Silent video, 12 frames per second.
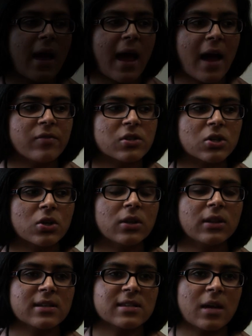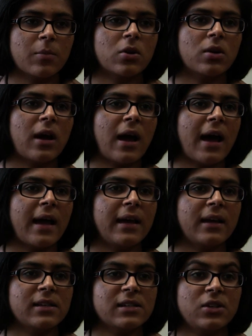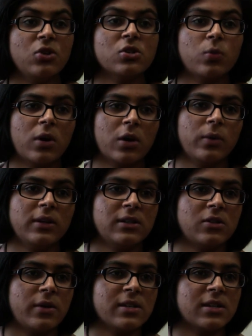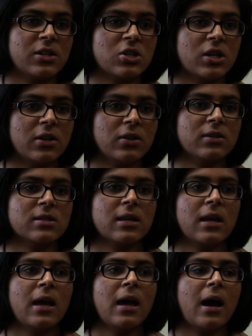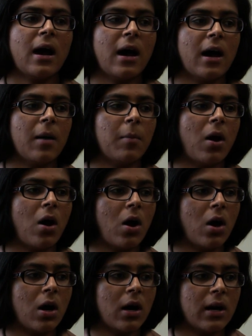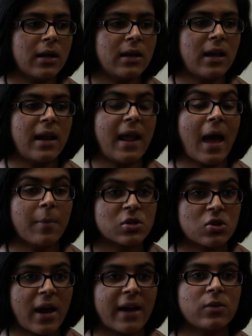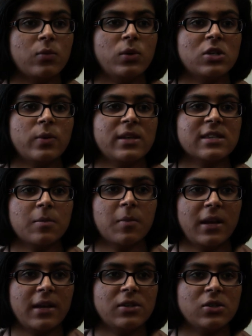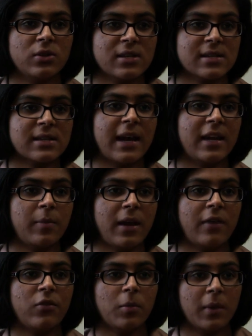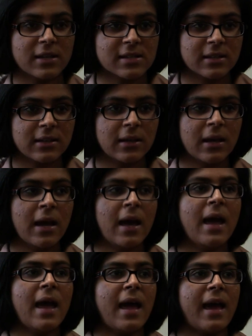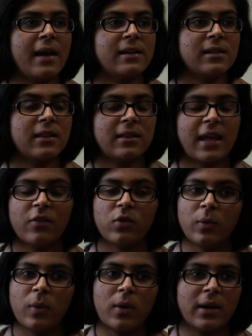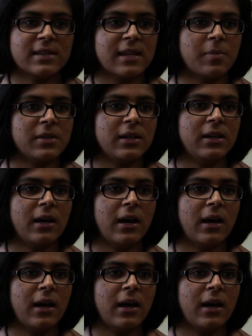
After the summer, I continued to work with Teresa DeShields um, on an abstract which we submitted to the Society of Behavioral Medicine. And thankfully, we were accepted